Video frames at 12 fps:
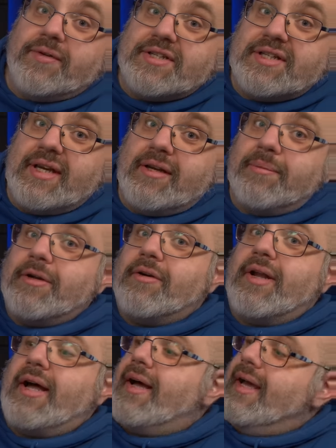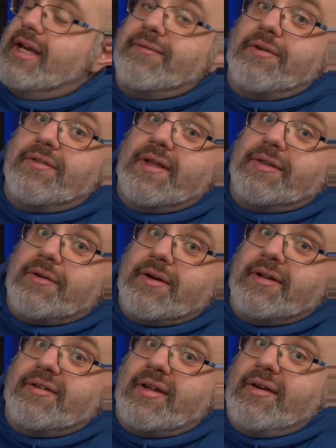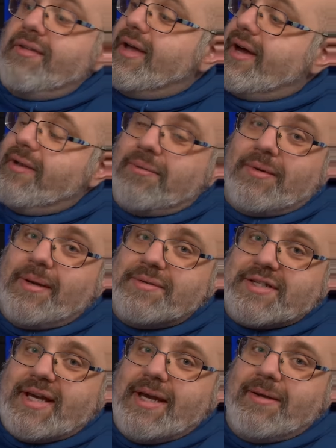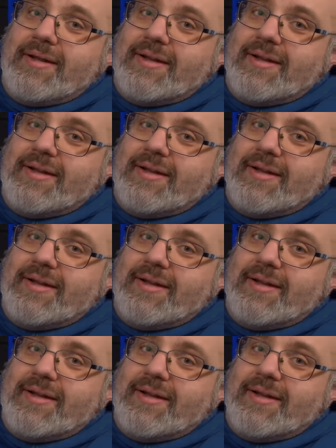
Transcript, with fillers: if it's gigabit or not. And if you think they're going to tell you that on the website,